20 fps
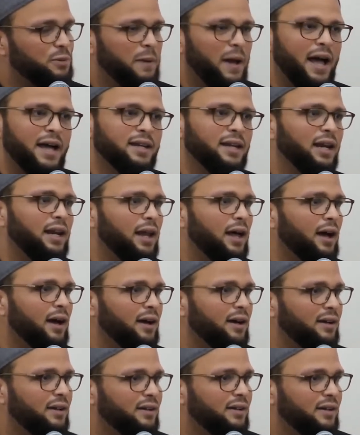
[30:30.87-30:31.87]

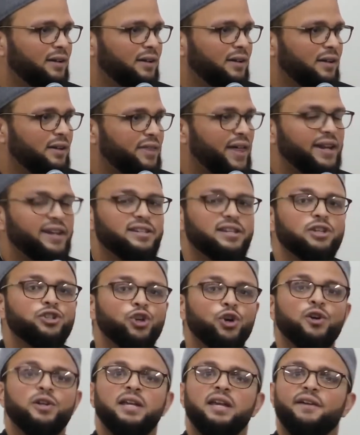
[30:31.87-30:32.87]
Subhanallah. That is
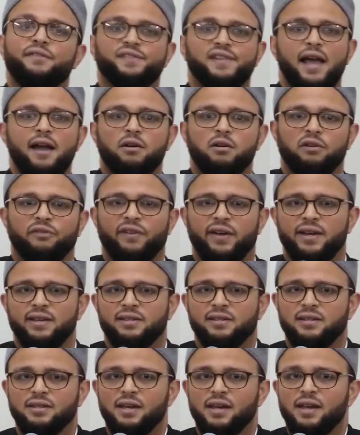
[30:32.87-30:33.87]
a journey of
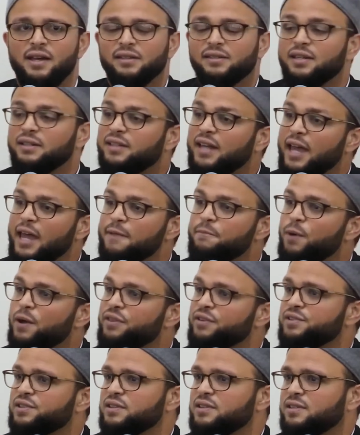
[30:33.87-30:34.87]
sacrifice. Today,
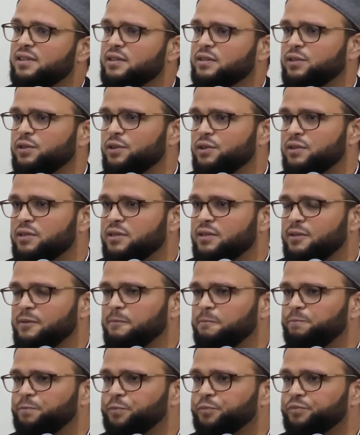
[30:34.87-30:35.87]
brothers and sisters,